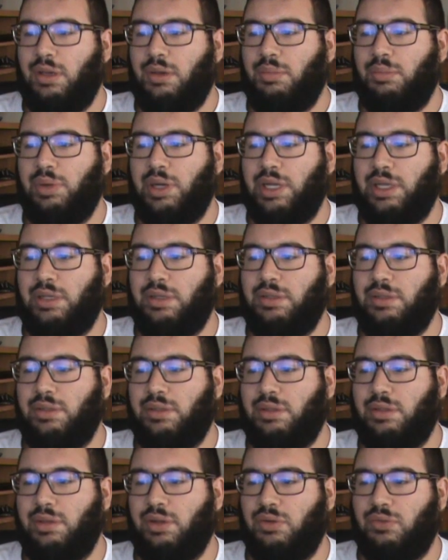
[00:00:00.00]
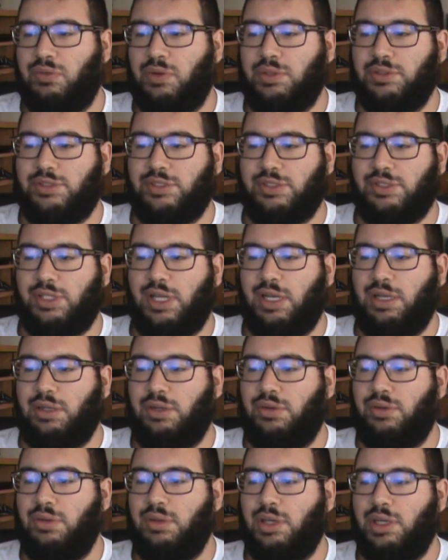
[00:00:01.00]
But, if Rosa's not
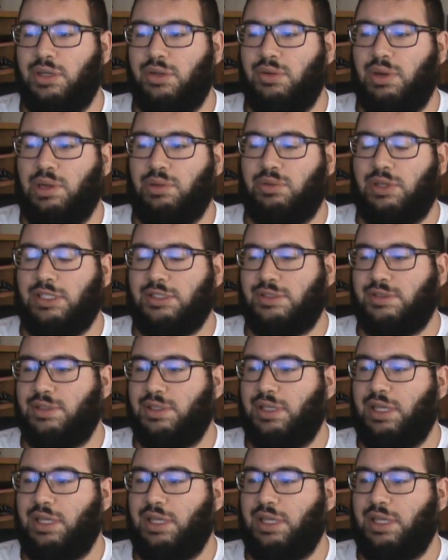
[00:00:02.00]
a great wrestler,